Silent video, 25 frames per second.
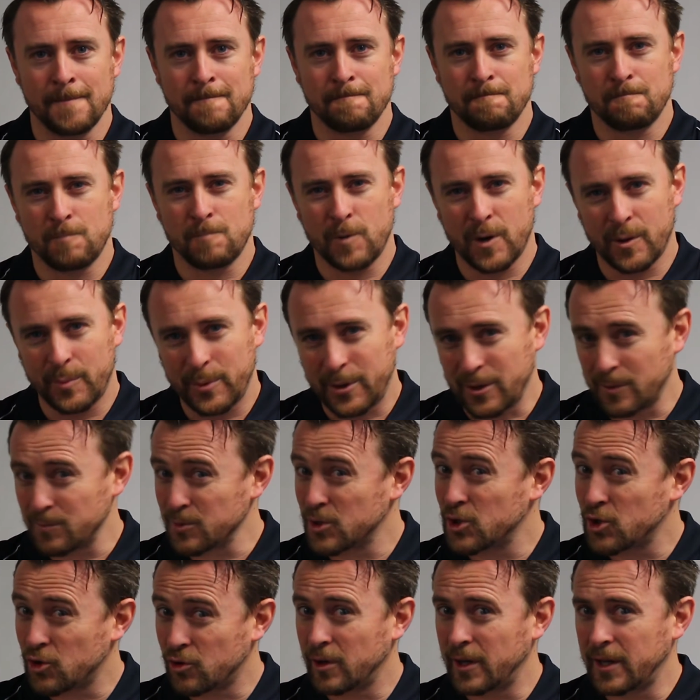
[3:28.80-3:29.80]
Where it becomes
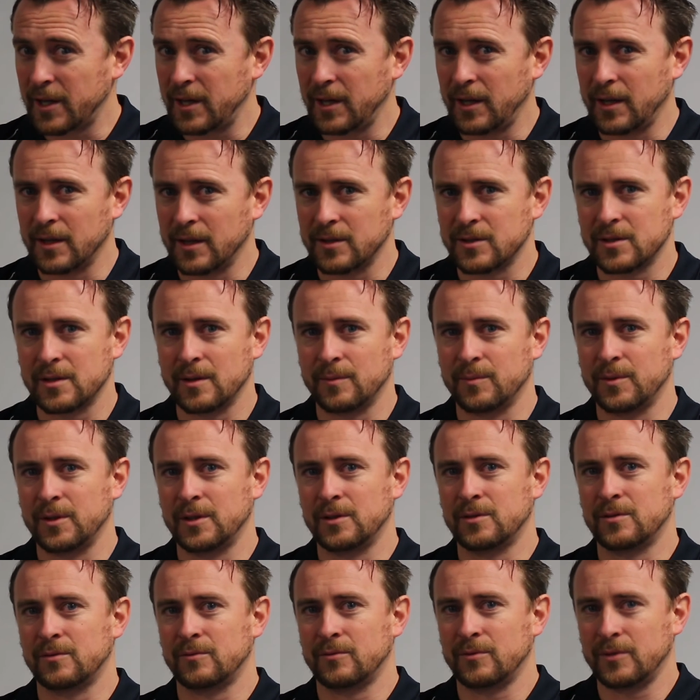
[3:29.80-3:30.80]
tricky and something
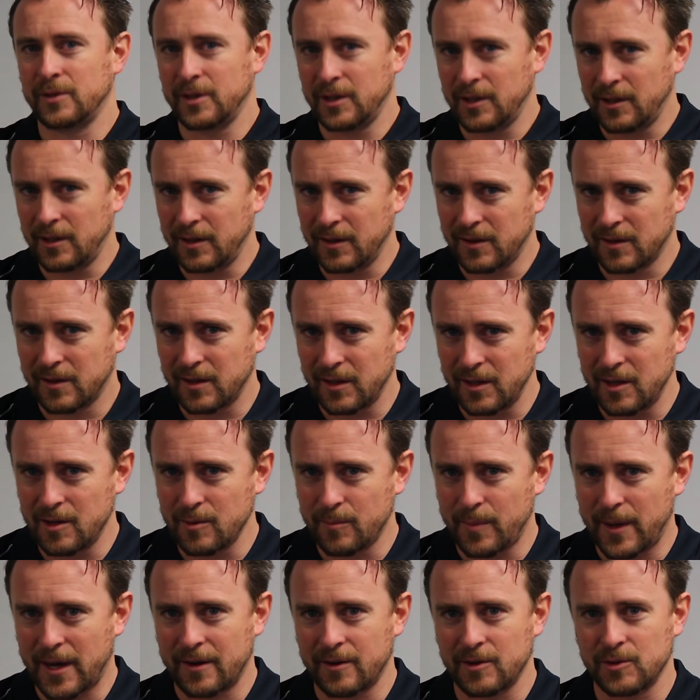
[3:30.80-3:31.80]
to really think
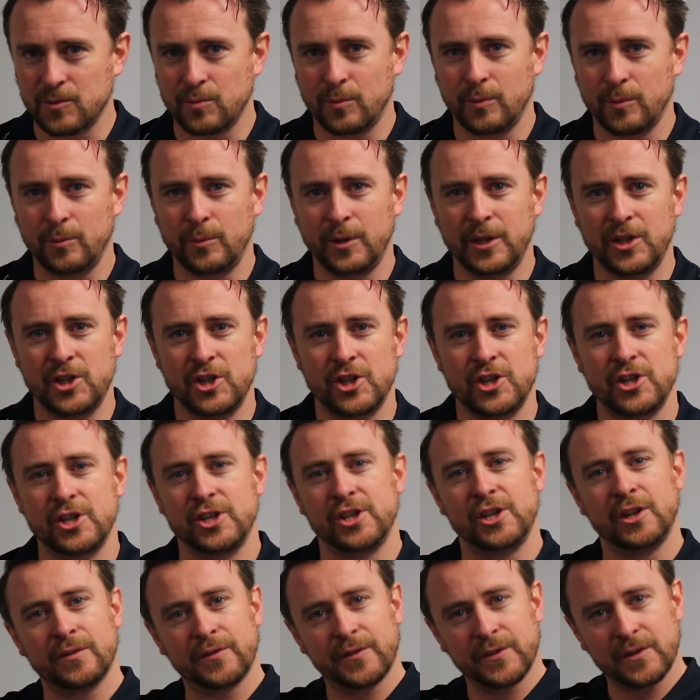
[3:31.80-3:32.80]
about is when we
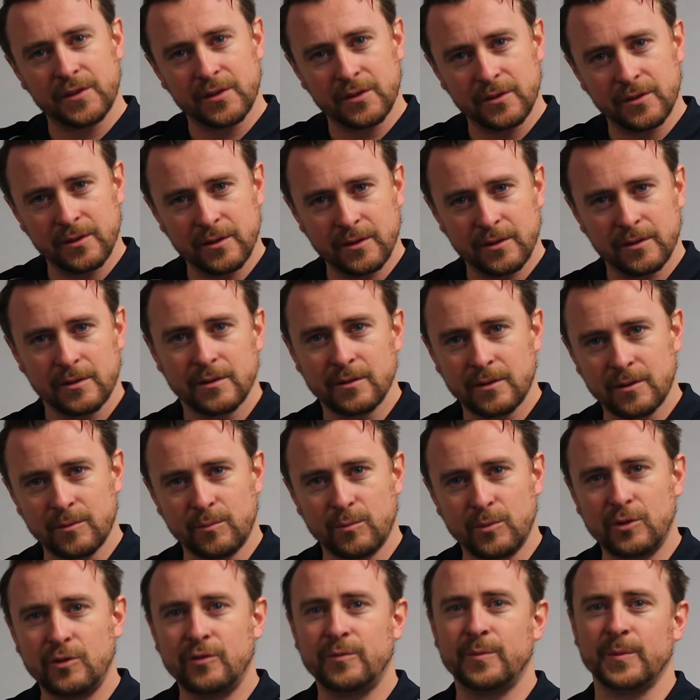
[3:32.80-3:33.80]
shift the
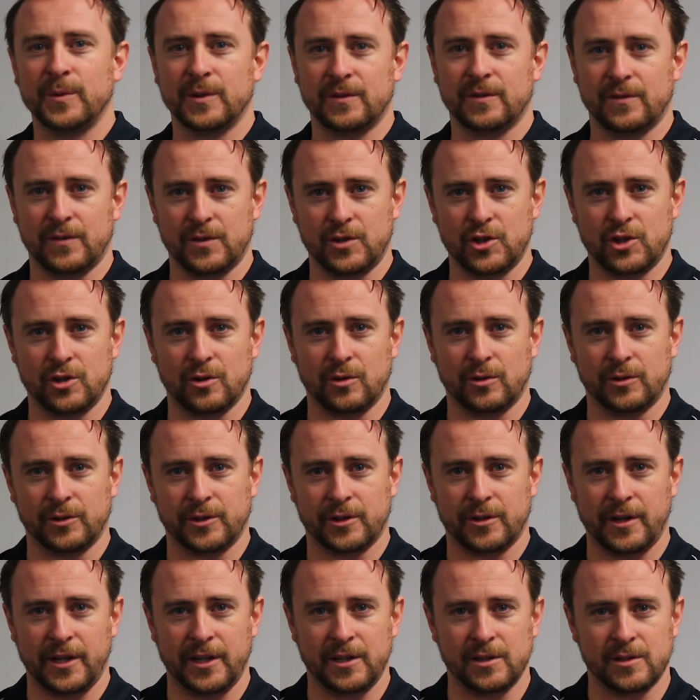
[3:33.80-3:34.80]
movement of the
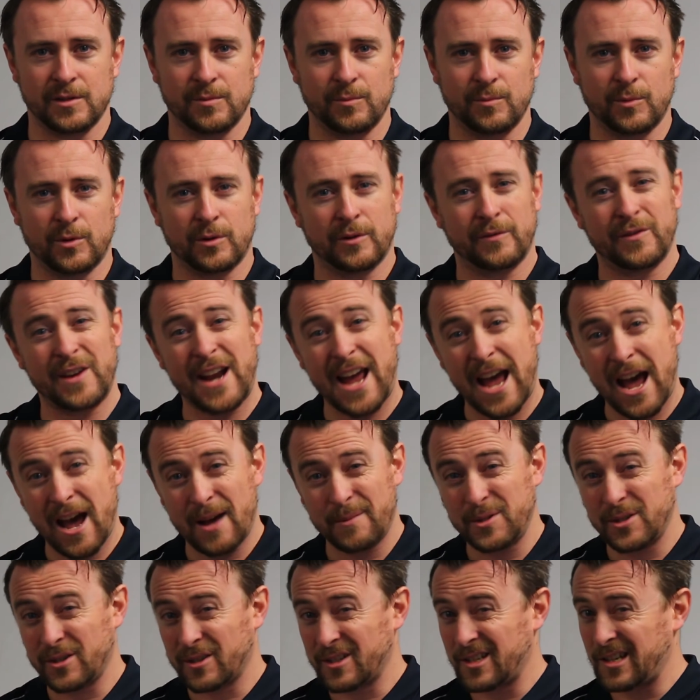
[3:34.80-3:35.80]
shoulder into more of an
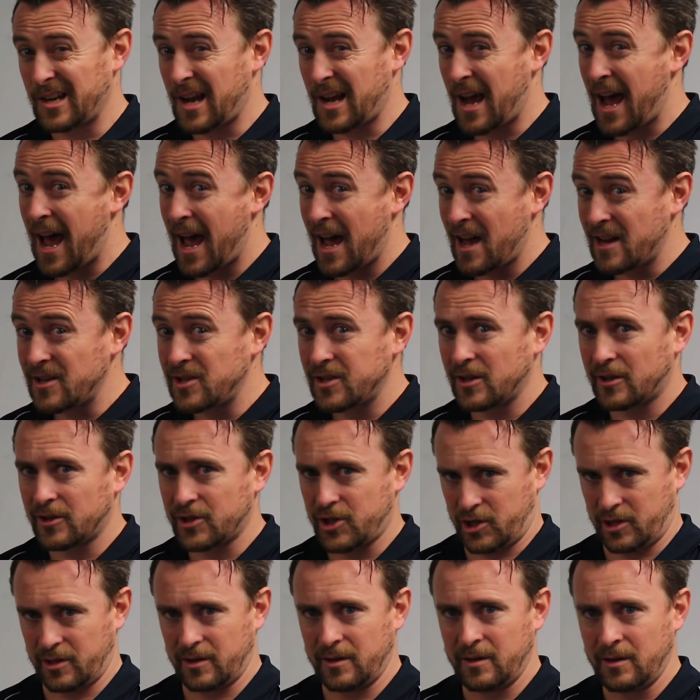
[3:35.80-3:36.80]

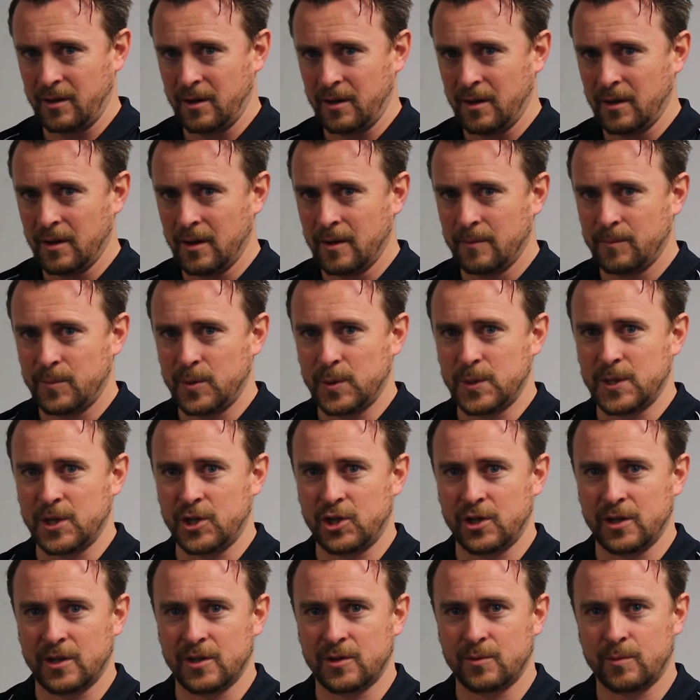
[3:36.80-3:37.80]
abduction
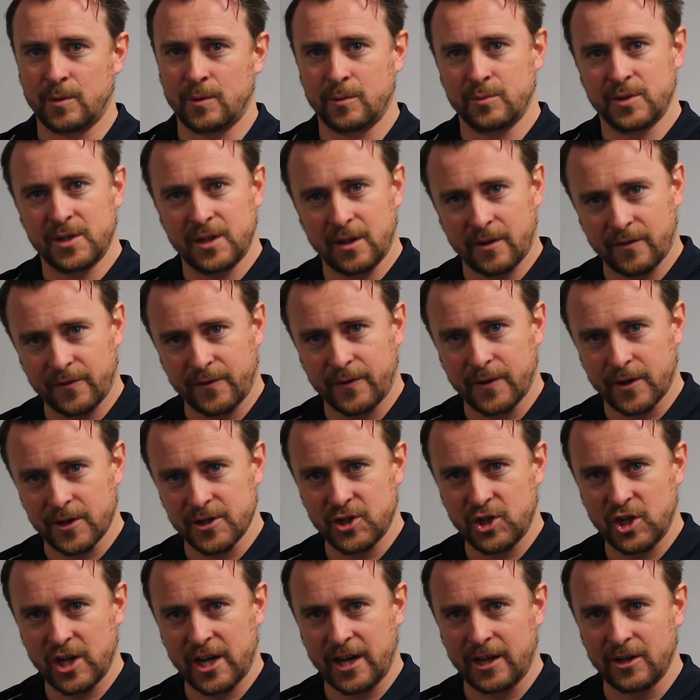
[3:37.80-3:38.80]
position. This is where we see our
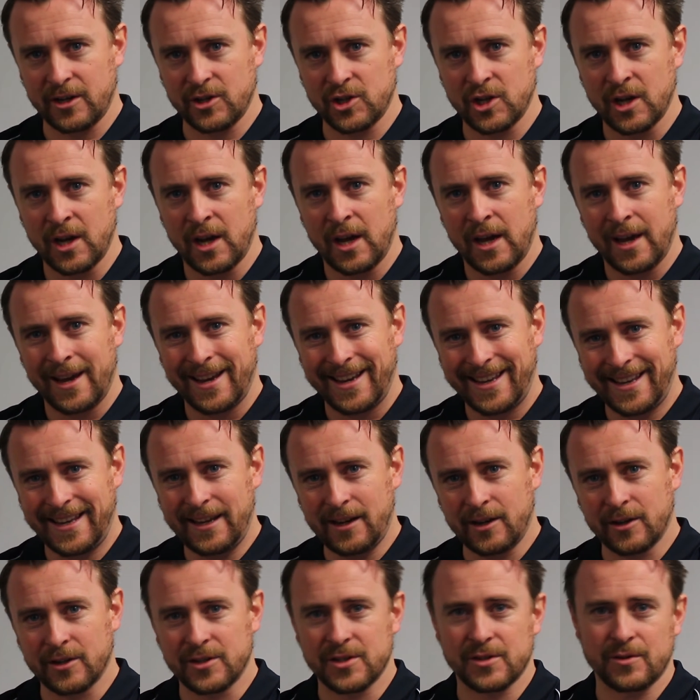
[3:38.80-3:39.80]
first change.
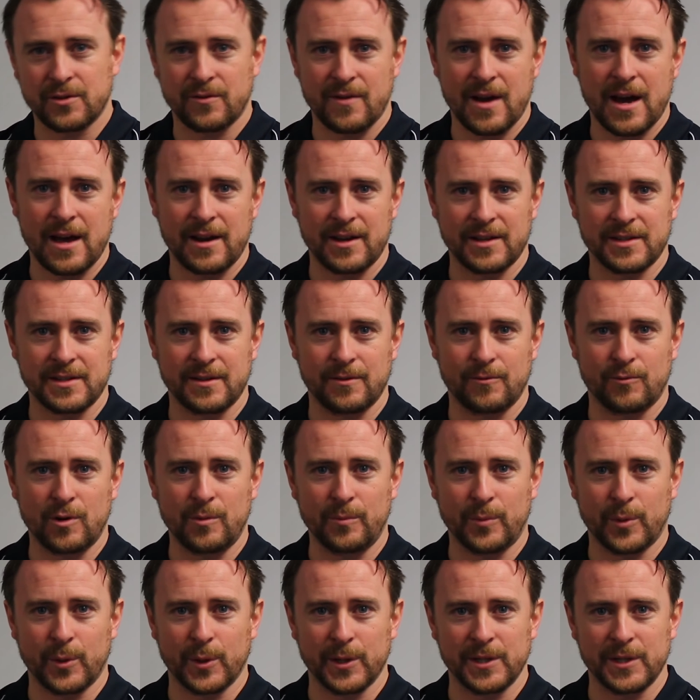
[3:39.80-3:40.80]
Here, serratus and
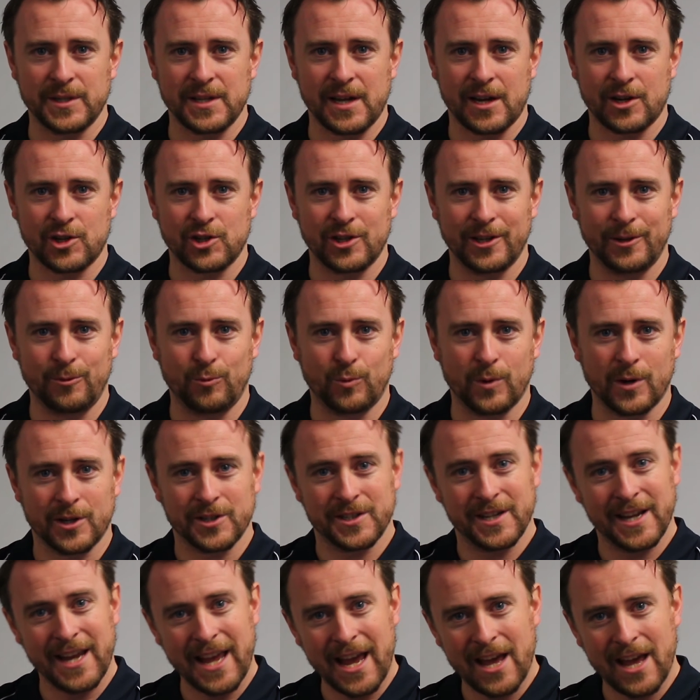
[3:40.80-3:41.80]
rhomboids actually
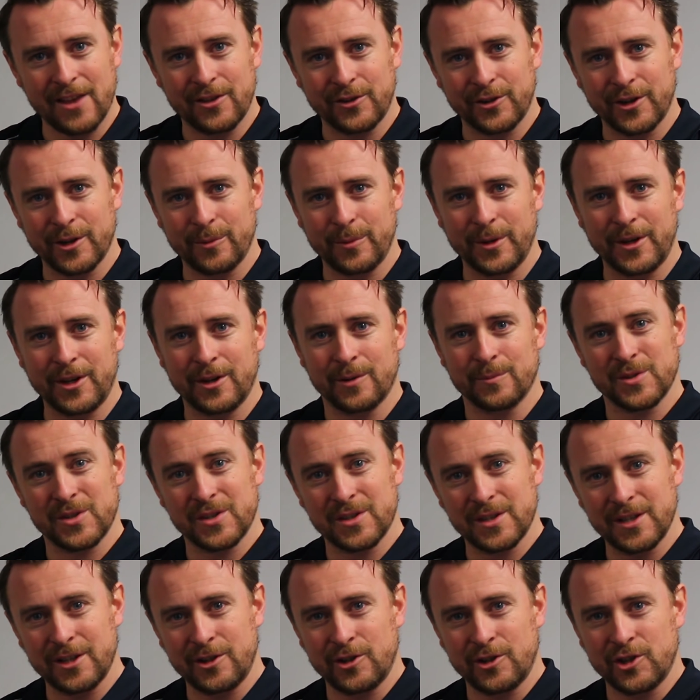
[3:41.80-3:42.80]
work together. They become
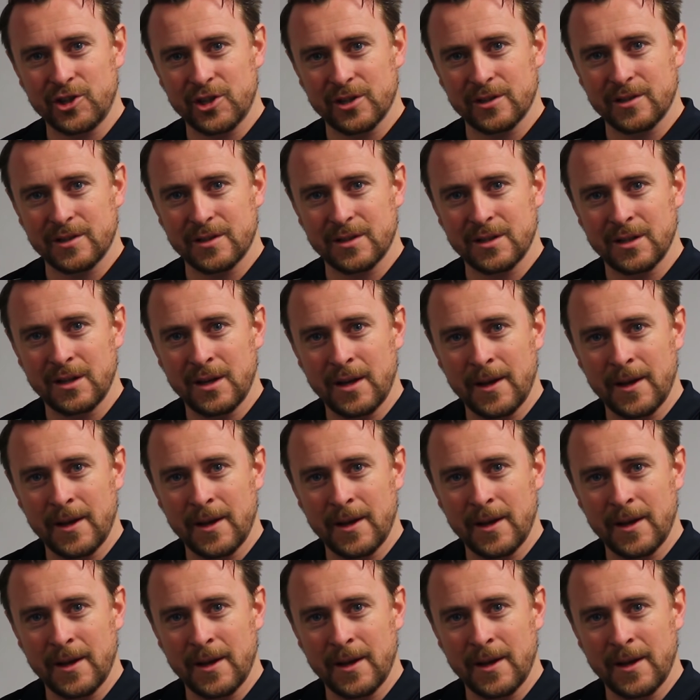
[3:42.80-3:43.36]
synergists.